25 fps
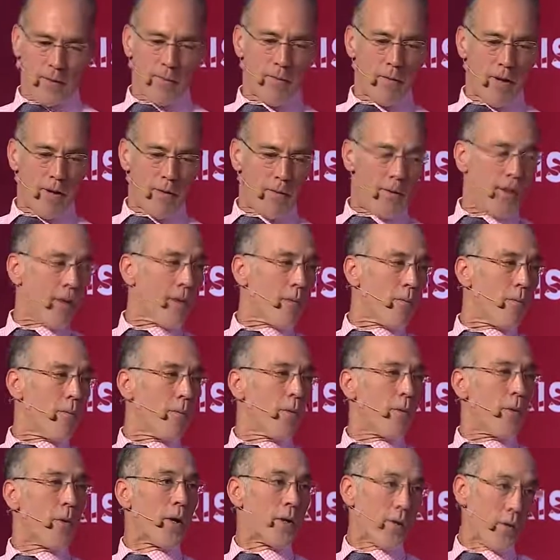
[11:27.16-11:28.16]
I think
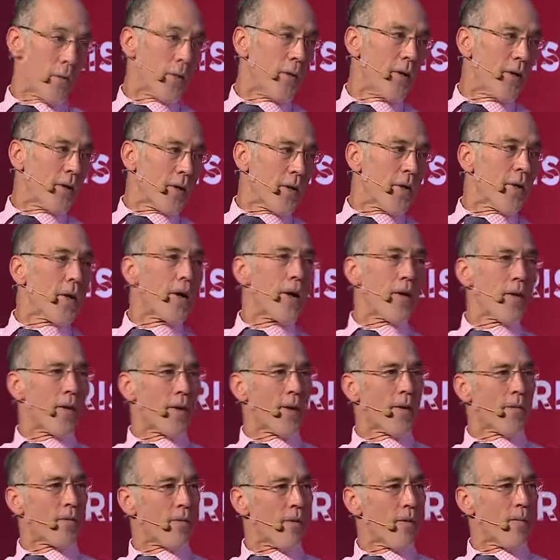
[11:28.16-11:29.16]
what you're
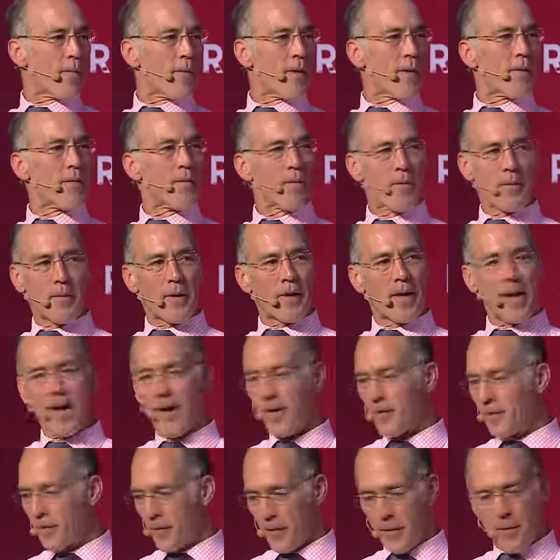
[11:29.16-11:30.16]
hearing from the
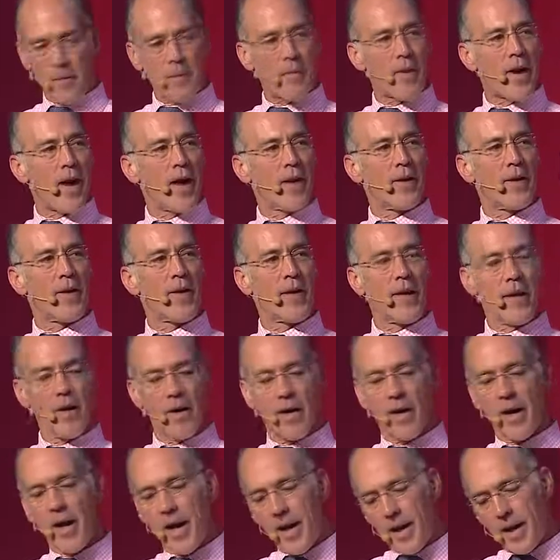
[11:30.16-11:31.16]
couch, from the panel
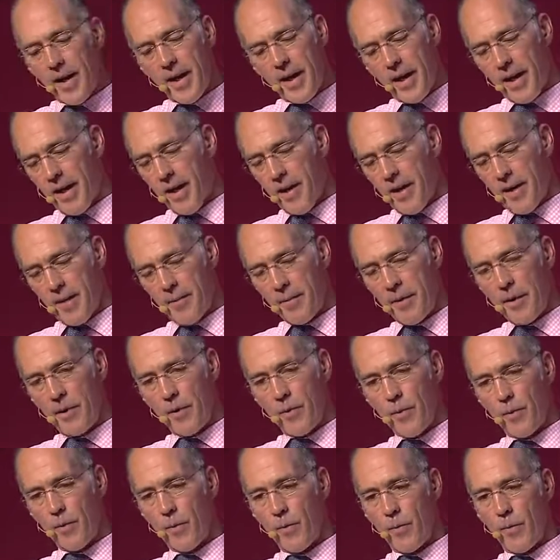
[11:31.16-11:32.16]
here, yeah, I
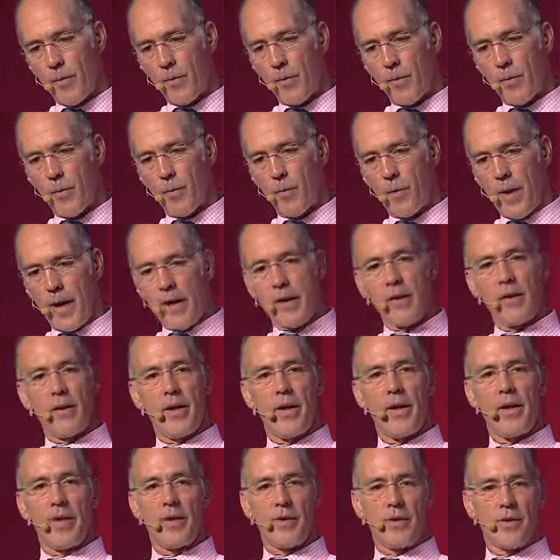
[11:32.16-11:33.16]
mean,
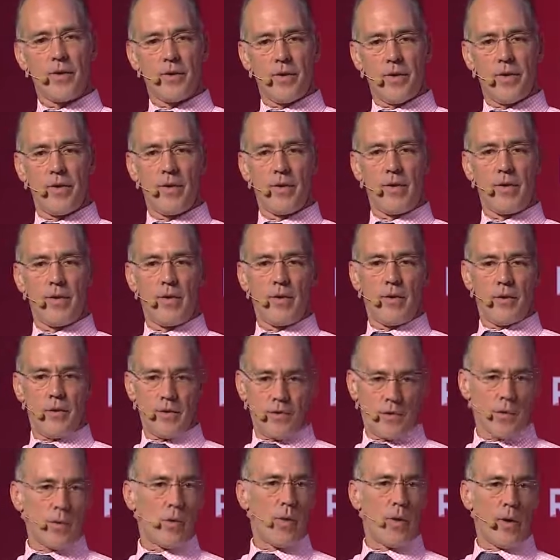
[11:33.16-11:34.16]
regulators
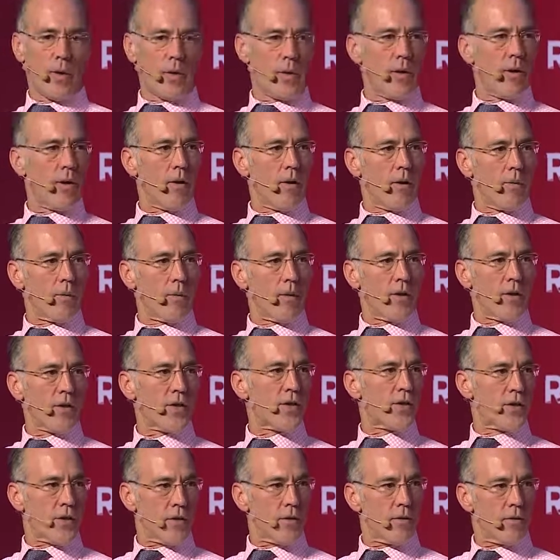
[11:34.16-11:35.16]
historically are pretty,
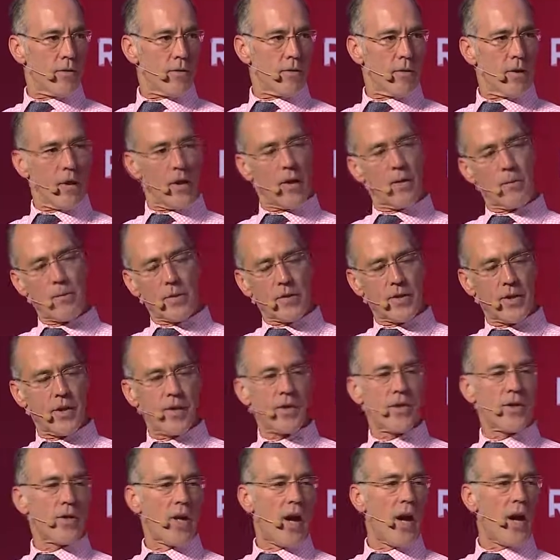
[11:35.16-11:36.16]
I would say,
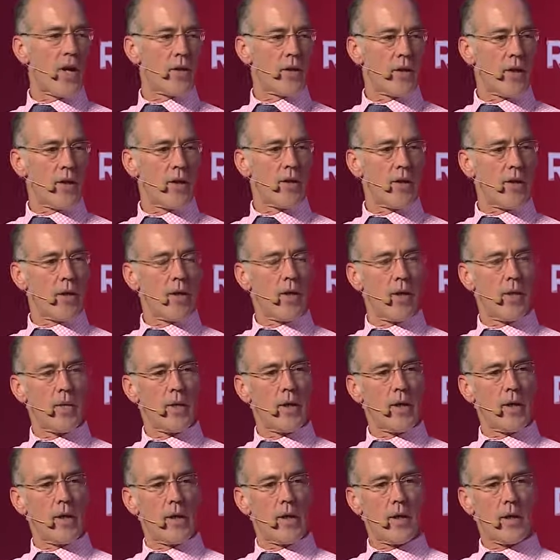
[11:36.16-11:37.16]
stodgy.
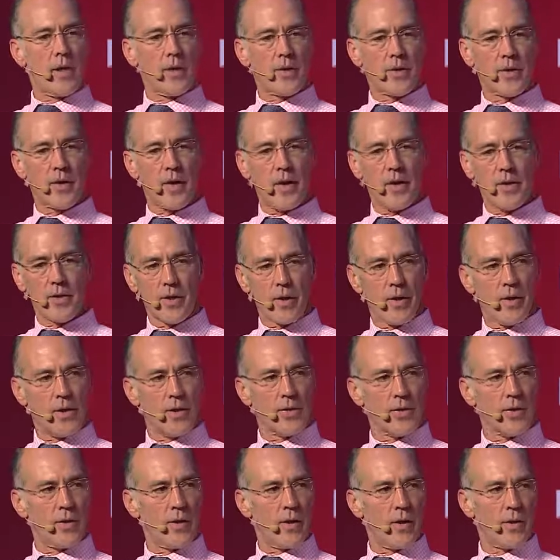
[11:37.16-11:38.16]

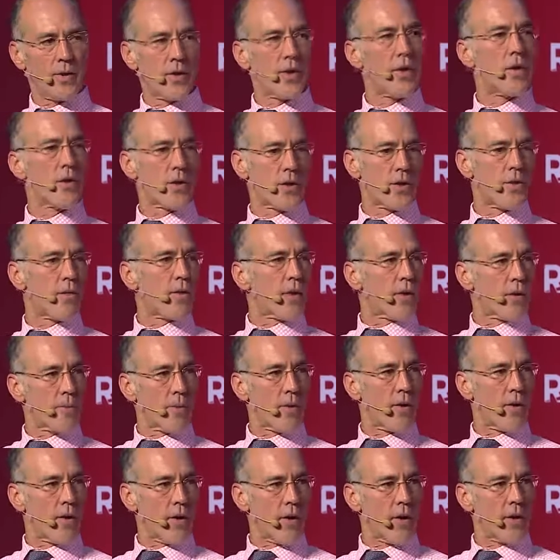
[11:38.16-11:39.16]
It's years of
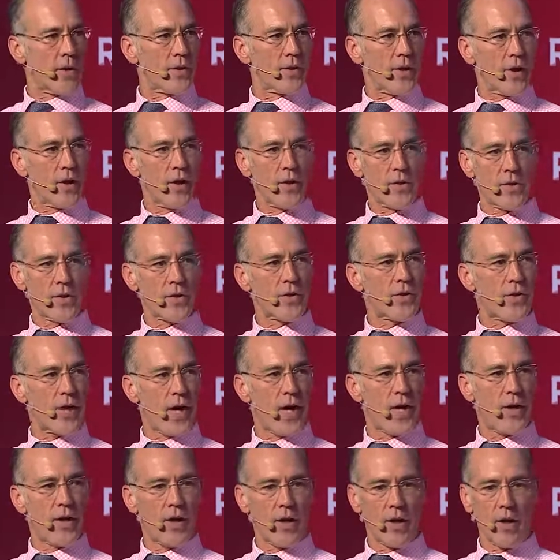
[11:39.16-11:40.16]
experience and
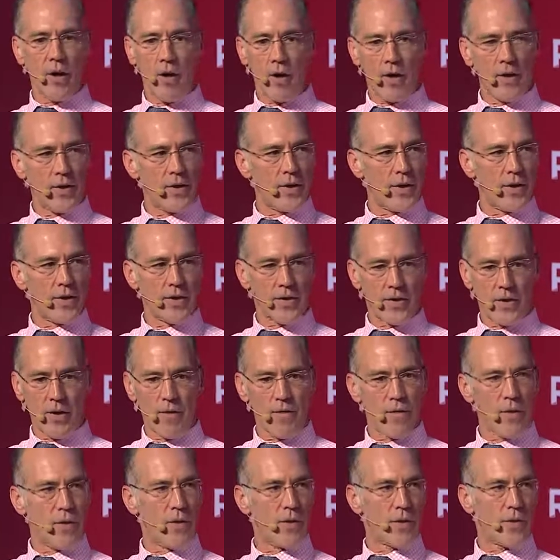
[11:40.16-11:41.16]
understanding all these
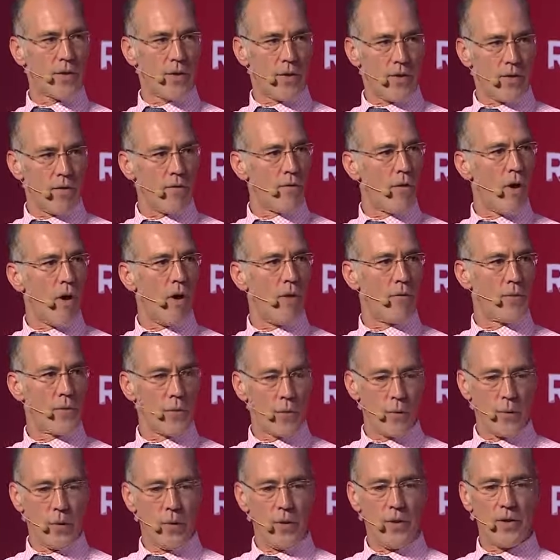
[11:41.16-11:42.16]
diverse and evolved
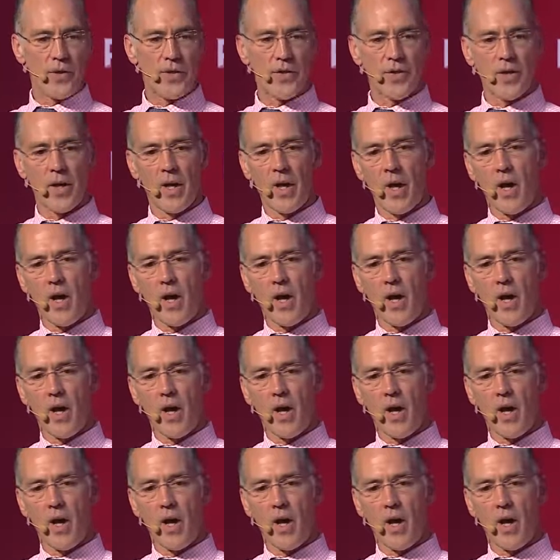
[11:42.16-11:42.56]
rules.